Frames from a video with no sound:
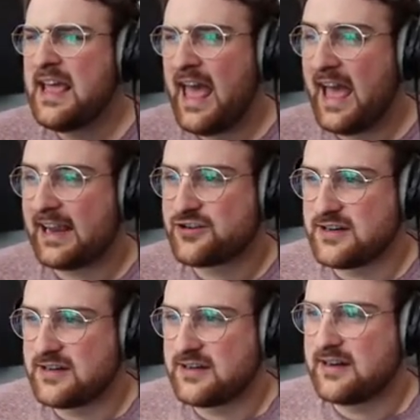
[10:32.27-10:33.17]

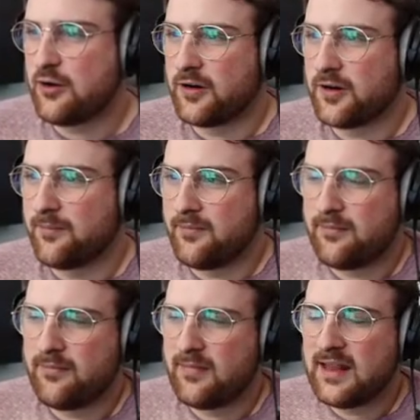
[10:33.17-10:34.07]
action, or
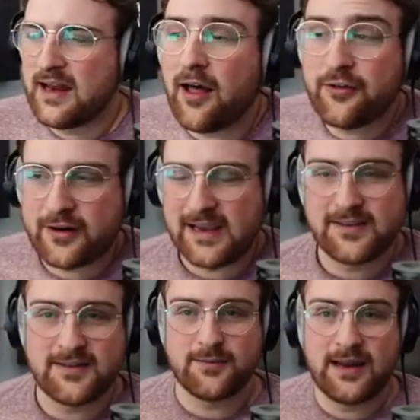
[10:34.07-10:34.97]
in other
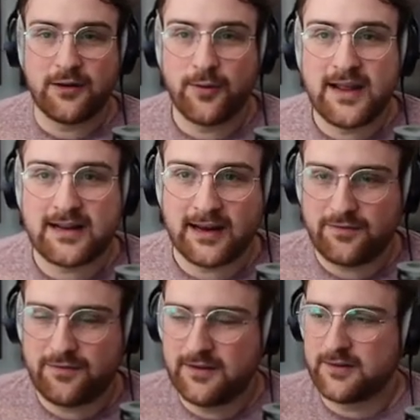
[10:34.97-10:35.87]
cases some 808 kind of
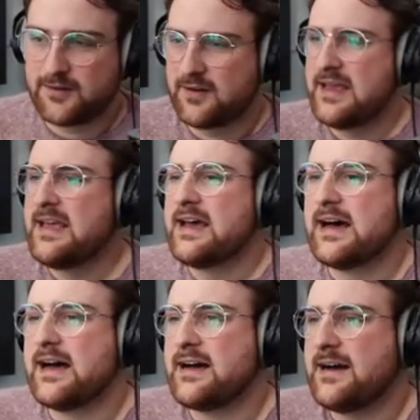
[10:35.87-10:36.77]
feels,
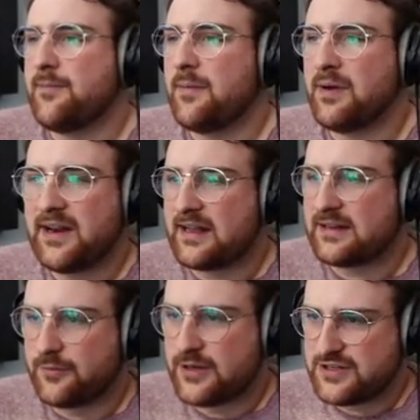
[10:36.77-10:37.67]
but not
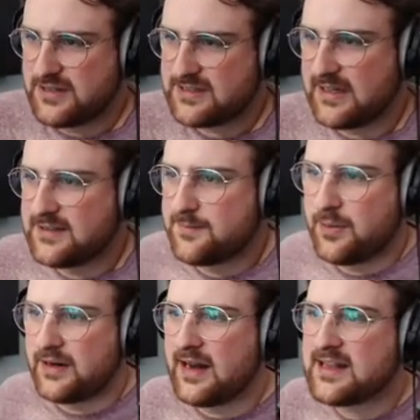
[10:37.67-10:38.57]
so much in this case.
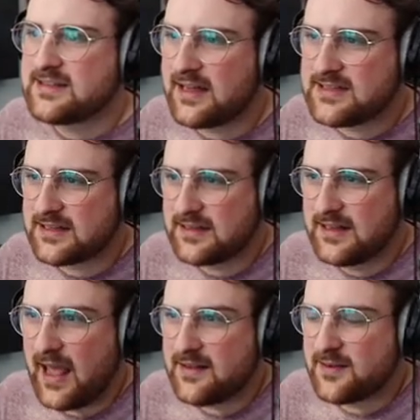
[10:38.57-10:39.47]
But it adds
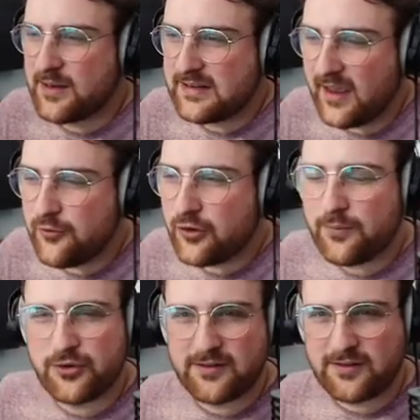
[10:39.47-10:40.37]
some nice headroom,
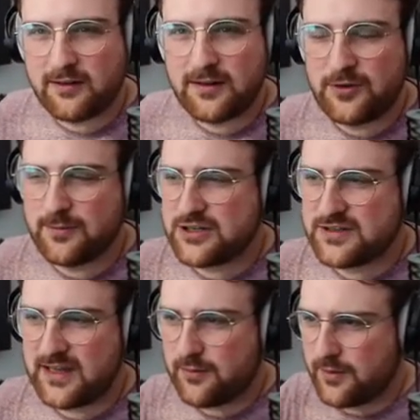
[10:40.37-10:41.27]
so it doesn't clip too much
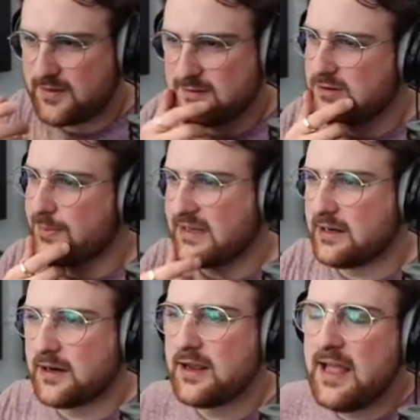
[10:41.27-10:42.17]
because I don't want this clipping
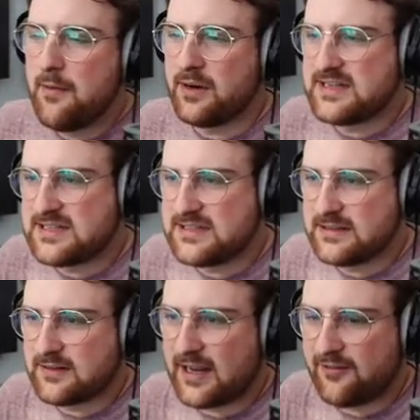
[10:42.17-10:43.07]
here, but it
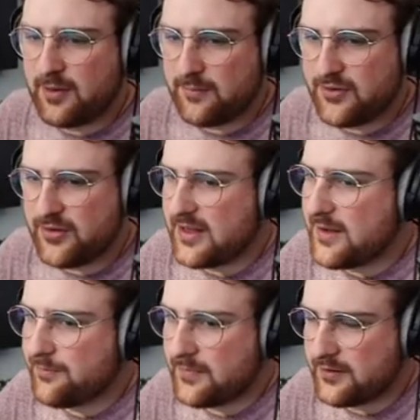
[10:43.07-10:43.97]
still kind of pumps it up
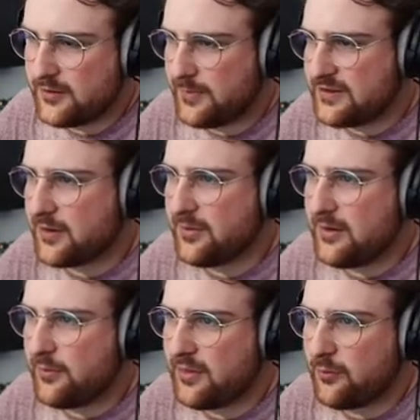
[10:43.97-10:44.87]
a little bit. So I'll play
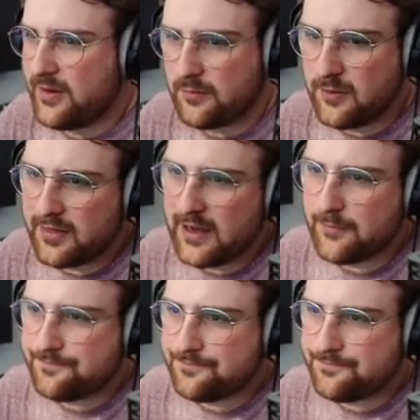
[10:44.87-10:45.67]
it with and without,